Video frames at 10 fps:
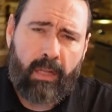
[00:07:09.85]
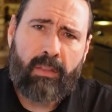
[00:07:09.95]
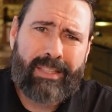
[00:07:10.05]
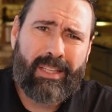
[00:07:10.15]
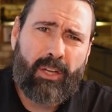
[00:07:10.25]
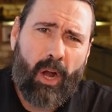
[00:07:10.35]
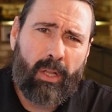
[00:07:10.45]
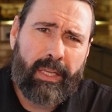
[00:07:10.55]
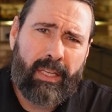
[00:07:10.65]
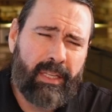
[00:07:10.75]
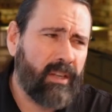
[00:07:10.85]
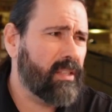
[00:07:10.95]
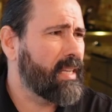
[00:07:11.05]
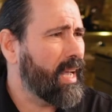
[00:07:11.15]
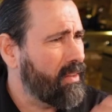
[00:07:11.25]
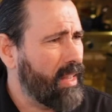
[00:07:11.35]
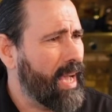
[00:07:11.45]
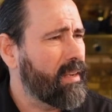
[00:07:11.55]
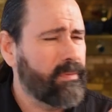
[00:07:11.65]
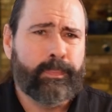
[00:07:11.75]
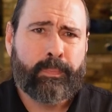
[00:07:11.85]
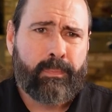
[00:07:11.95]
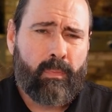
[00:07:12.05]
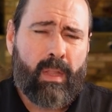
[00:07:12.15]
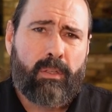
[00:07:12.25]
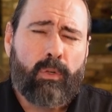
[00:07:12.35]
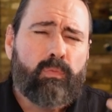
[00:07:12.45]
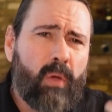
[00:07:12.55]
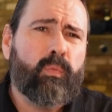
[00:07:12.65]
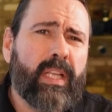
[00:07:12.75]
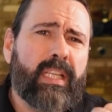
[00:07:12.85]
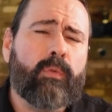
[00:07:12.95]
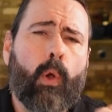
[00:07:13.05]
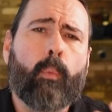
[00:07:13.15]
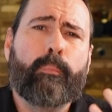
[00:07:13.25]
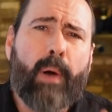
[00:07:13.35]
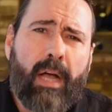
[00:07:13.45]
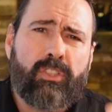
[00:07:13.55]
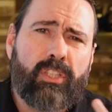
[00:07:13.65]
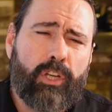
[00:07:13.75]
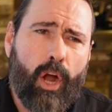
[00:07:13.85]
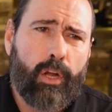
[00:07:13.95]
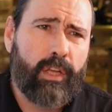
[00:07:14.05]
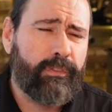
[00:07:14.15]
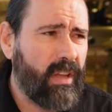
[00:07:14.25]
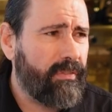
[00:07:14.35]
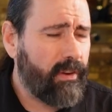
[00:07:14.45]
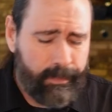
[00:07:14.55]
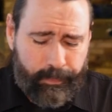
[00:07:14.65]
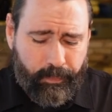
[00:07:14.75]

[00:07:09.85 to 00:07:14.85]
Lots of garlic in there. It's got a lot of really robust garlic flavor.